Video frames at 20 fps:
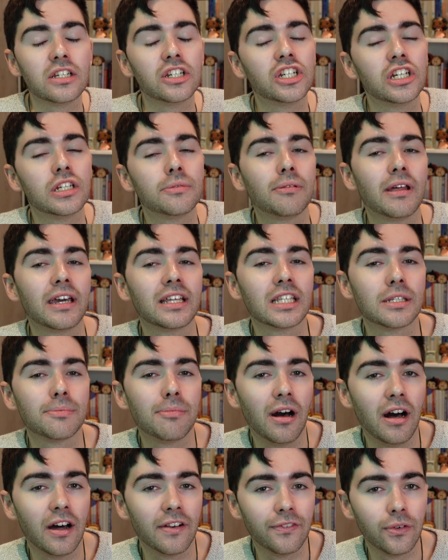She's playing this
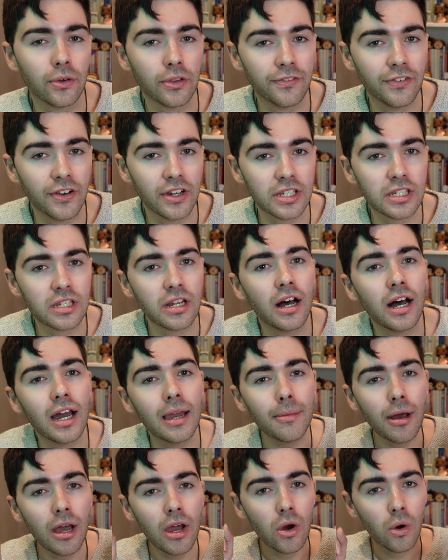part for the first time.